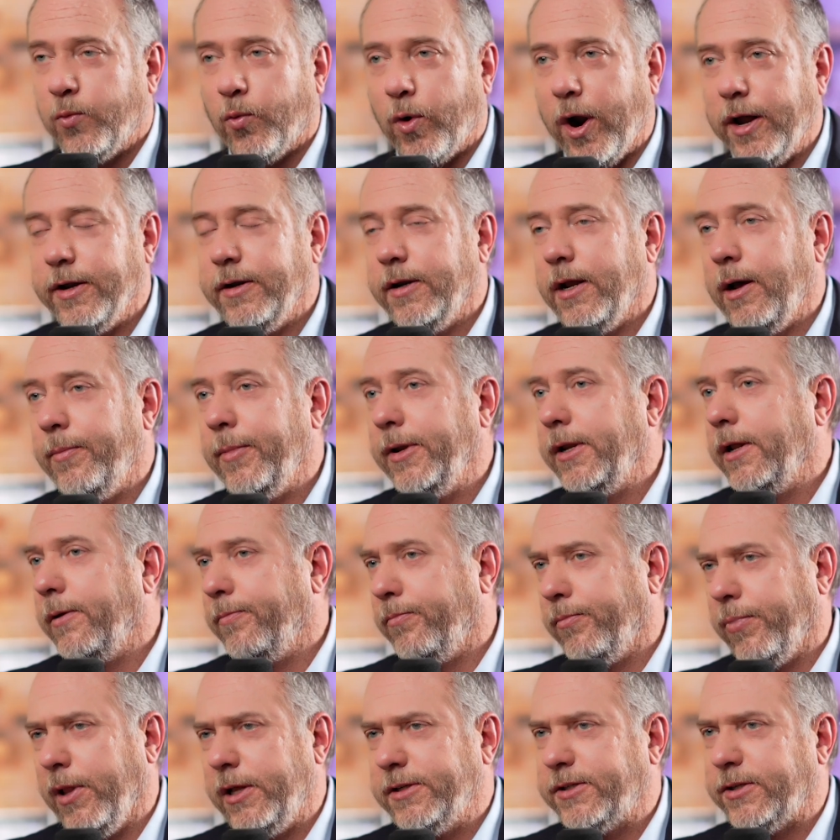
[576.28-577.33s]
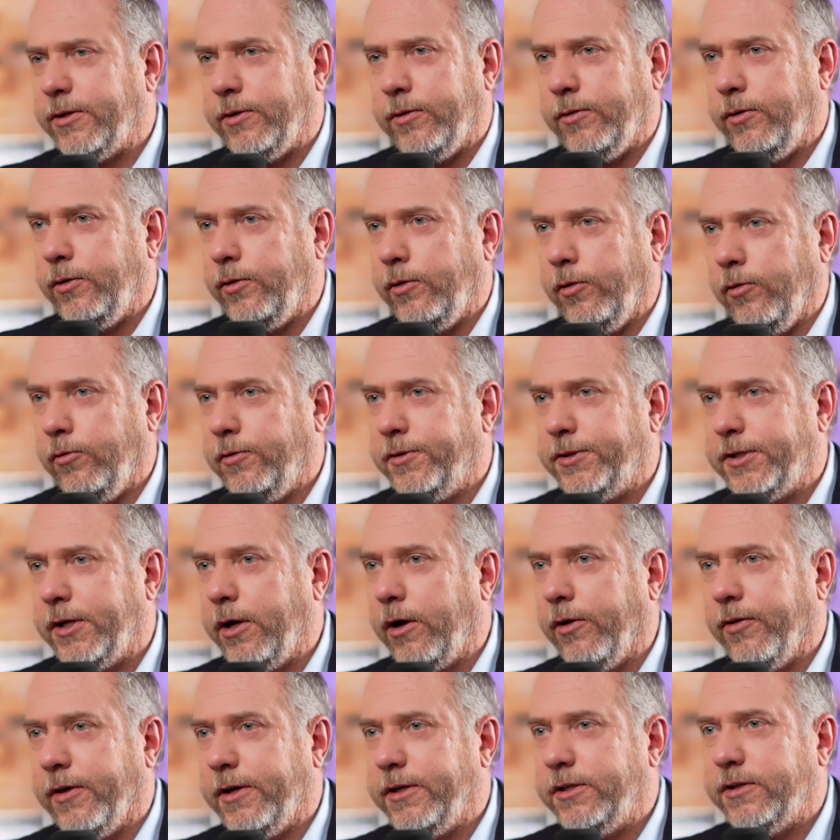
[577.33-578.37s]
Right. I mean, and plus you see
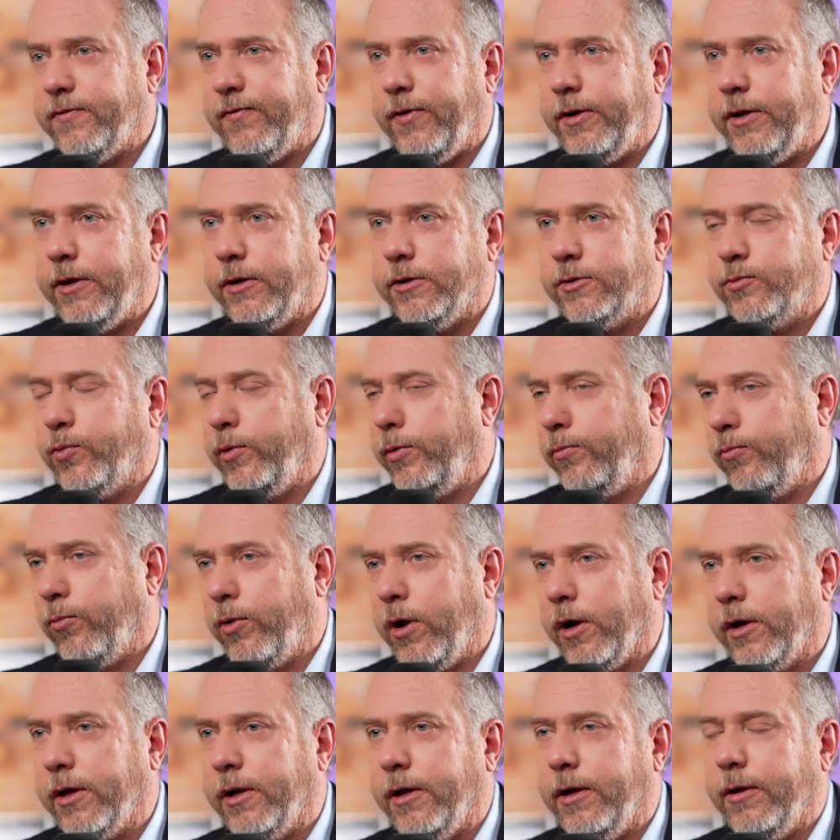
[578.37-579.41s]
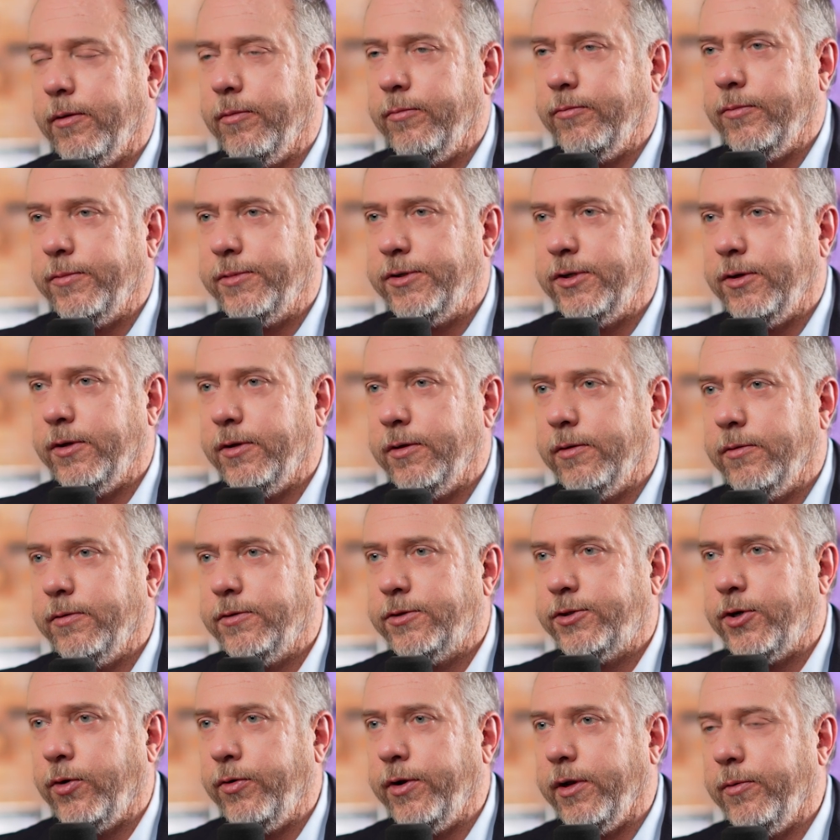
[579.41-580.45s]
all these videos. We're not going to
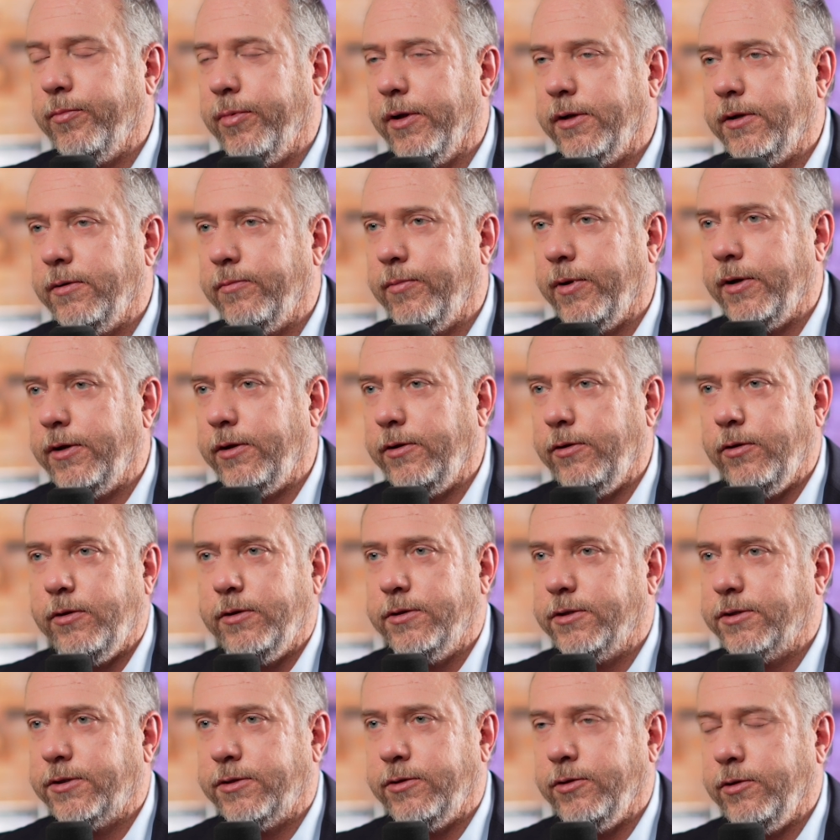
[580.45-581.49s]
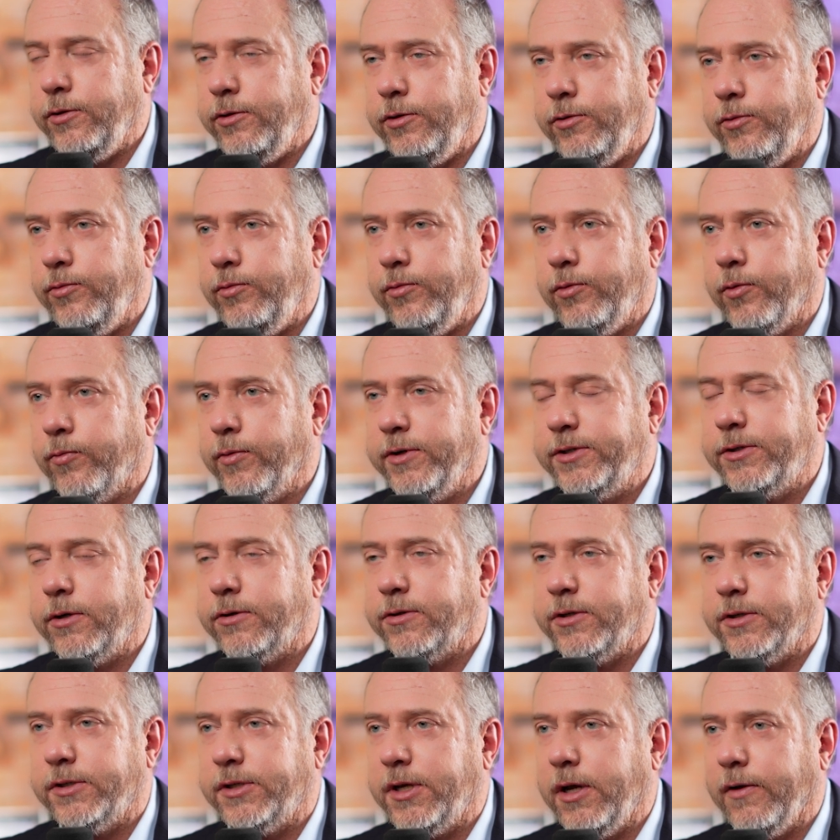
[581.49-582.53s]
show any, but you can just do the
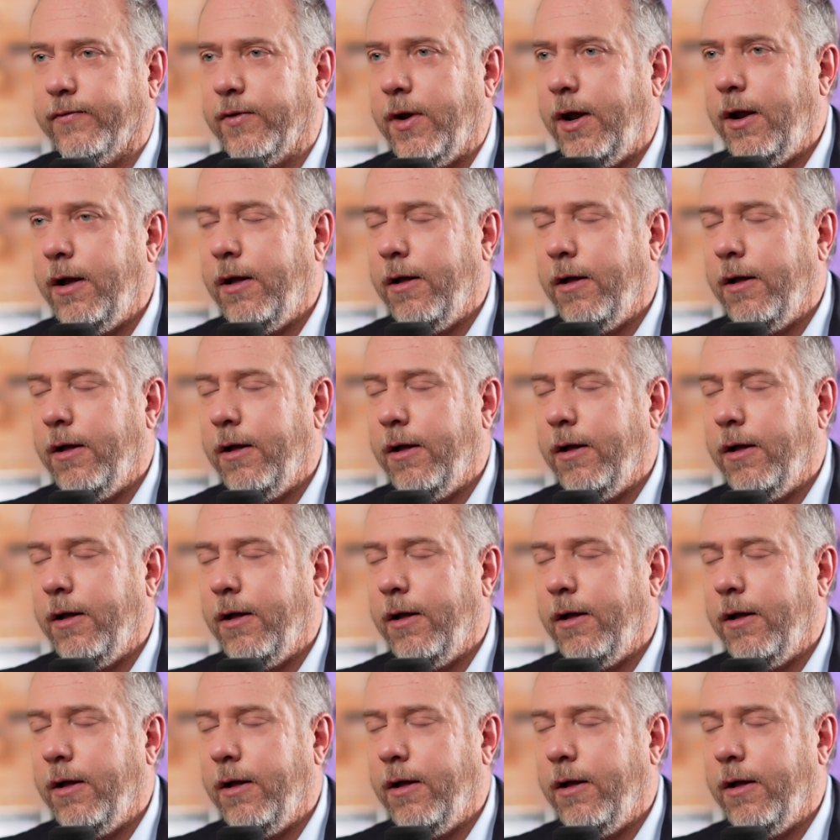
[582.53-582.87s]
research yourself.